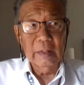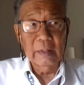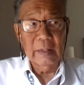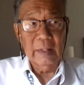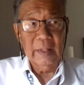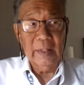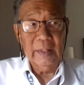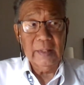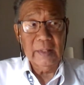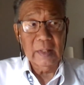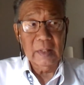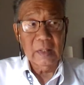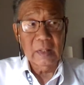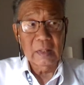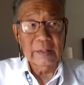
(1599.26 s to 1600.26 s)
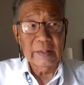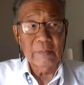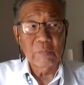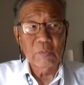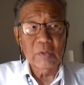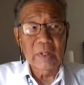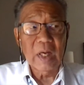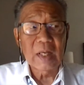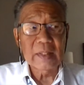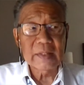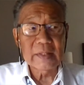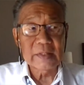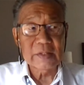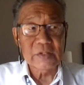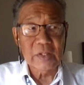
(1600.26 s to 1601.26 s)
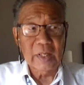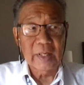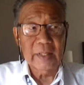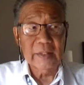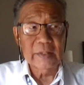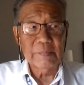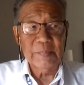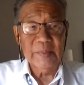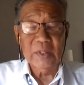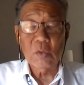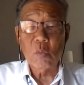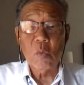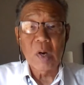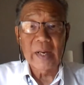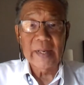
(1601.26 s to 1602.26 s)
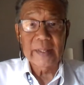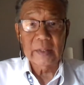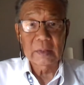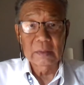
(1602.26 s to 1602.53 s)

they uh, they were not designed quite